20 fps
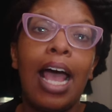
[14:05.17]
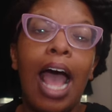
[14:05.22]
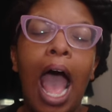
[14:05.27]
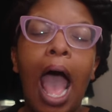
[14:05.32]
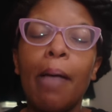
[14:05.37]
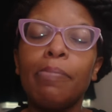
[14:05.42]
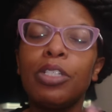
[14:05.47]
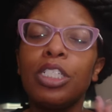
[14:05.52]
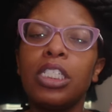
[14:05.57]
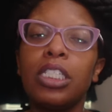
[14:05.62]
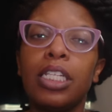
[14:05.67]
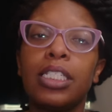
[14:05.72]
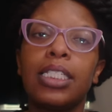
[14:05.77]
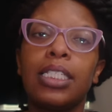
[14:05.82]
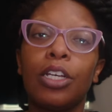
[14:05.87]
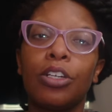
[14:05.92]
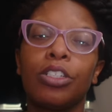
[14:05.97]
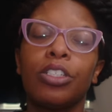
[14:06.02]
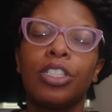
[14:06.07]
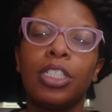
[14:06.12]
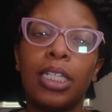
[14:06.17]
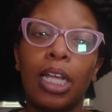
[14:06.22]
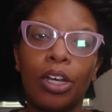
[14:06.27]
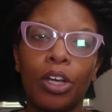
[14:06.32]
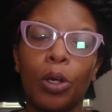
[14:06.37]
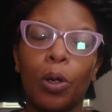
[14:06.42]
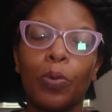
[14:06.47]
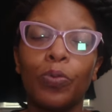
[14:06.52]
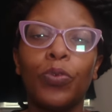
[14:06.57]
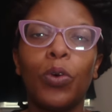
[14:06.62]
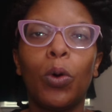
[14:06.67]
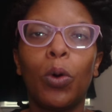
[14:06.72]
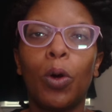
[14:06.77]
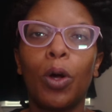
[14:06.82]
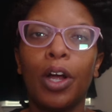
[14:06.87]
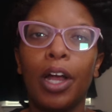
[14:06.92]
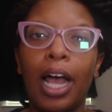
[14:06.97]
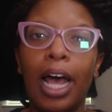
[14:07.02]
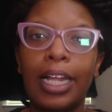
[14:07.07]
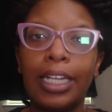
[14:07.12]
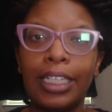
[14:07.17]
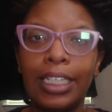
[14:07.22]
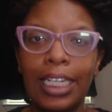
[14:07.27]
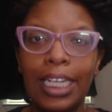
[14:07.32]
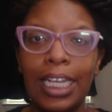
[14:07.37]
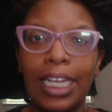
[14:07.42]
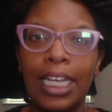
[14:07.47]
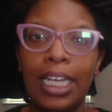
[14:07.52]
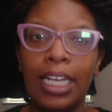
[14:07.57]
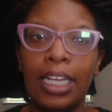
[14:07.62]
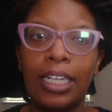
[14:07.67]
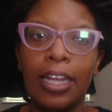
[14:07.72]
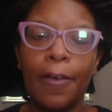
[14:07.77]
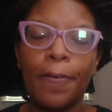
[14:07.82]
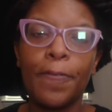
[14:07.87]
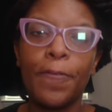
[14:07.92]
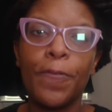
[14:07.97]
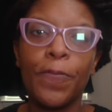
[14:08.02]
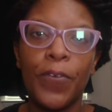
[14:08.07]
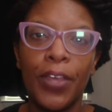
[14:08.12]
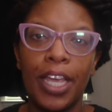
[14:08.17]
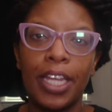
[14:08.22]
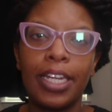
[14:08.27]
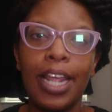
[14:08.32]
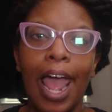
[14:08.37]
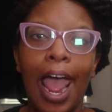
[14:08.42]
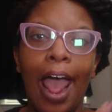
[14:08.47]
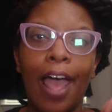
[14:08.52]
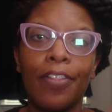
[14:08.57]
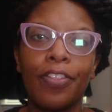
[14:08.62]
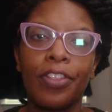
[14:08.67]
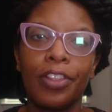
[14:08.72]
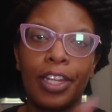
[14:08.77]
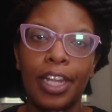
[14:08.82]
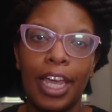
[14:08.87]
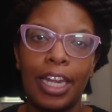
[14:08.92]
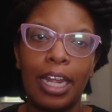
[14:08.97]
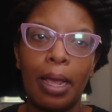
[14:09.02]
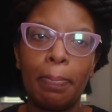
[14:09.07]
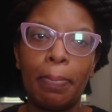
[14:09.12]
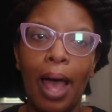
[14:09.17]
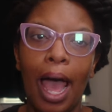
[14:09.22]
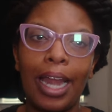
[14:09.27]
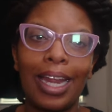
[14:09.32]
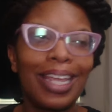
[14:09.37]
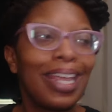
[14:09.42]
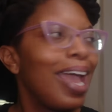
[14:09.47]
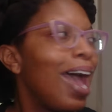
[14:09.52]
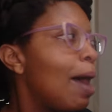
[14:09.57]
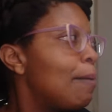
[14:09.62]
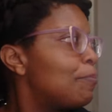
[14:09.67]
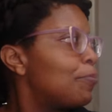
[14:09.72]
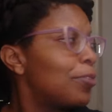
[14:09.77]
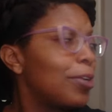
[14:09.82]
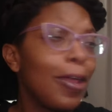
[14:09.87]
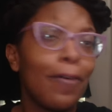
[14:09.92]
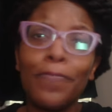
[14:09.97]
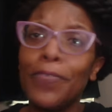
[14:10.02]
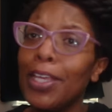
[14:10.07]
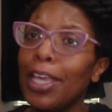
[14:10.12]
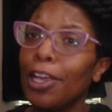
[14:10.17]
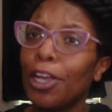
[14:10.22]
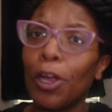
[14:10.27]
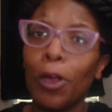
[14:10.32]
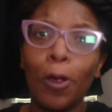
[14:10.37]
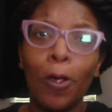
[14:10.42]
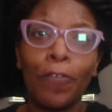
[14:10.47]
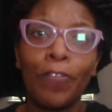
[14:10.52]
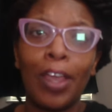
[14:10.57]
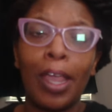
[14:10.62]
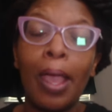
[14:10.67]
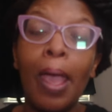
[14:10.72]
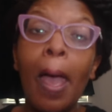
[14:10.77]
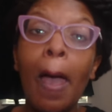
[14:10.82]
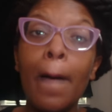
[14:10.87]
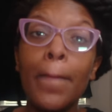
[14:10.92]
i'm just a sucker for a lean fit athletic body yeah i'm fluffy and curvy